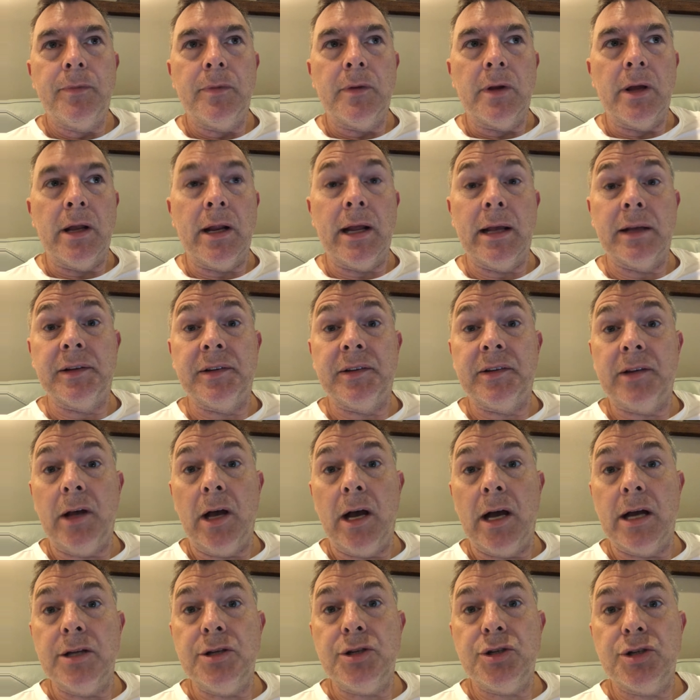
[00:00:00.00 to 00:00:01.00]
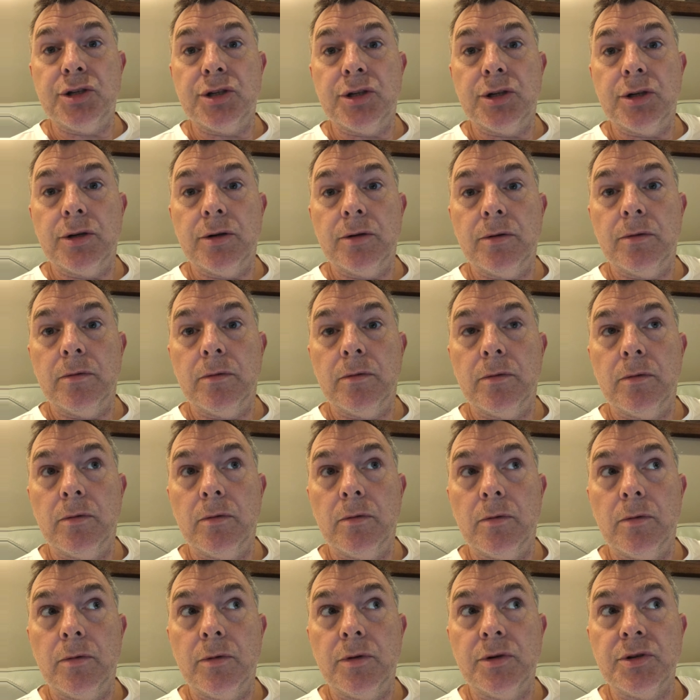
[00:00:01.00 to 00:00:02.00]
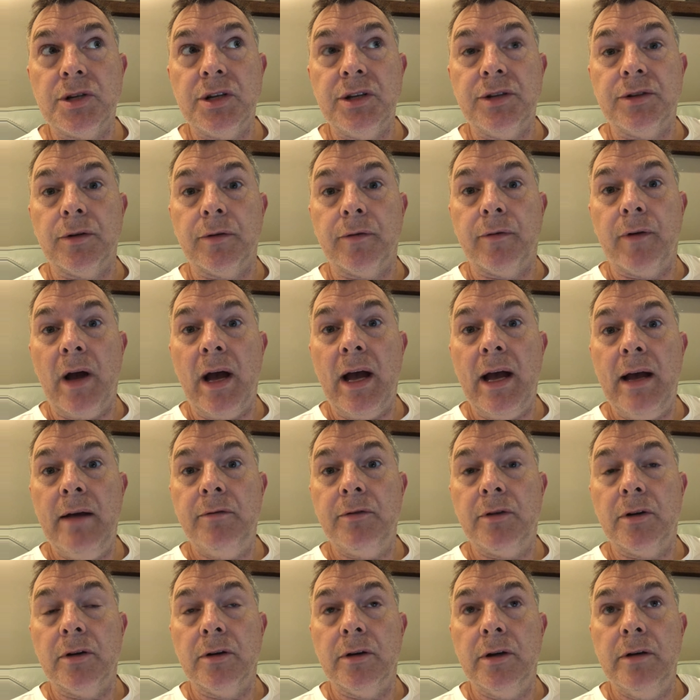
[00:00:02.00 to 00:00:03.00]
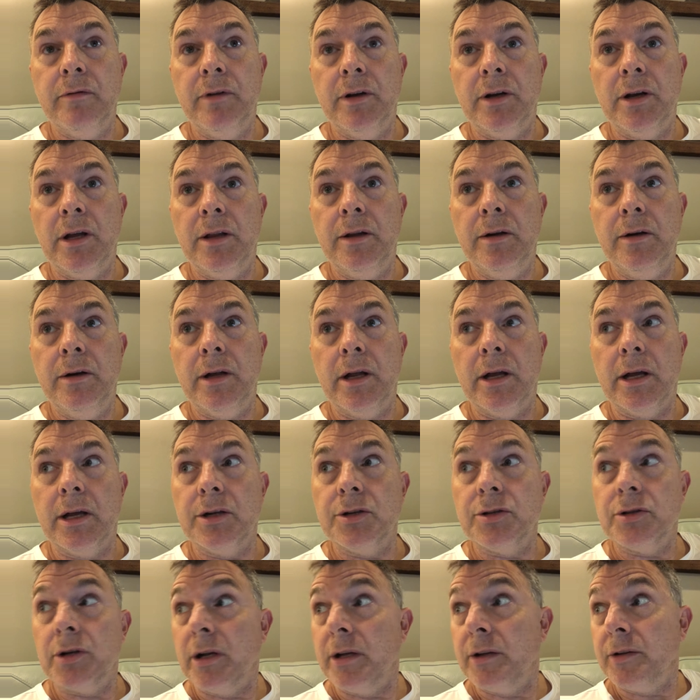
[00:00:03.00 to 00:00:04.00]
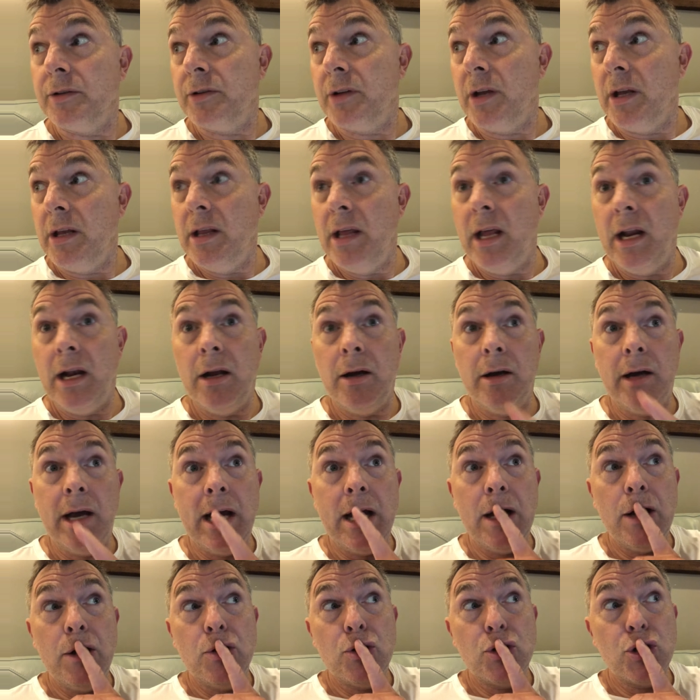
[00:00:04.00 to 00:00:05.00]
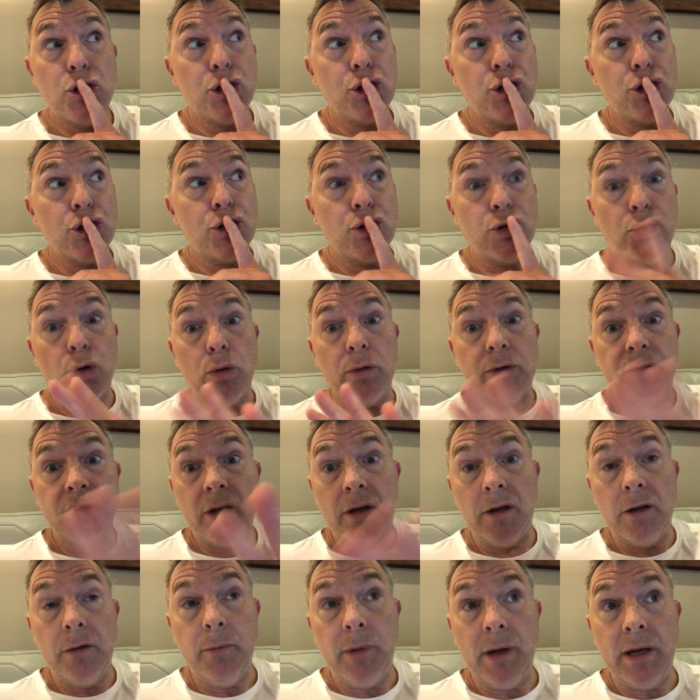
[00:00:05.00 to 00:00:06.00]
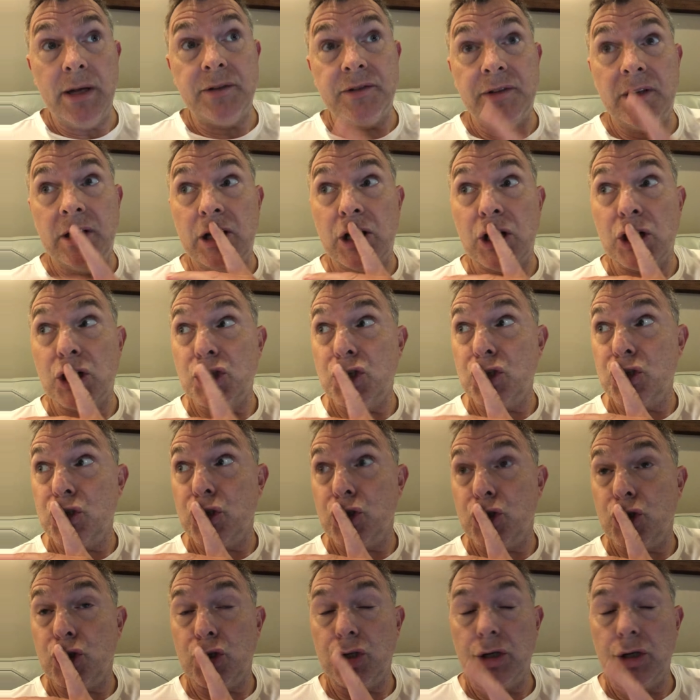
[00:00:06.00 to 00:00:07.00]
and as such, she survived to live another day. Should I say that out loud? Shh, don't tell anybody I said that. Shh.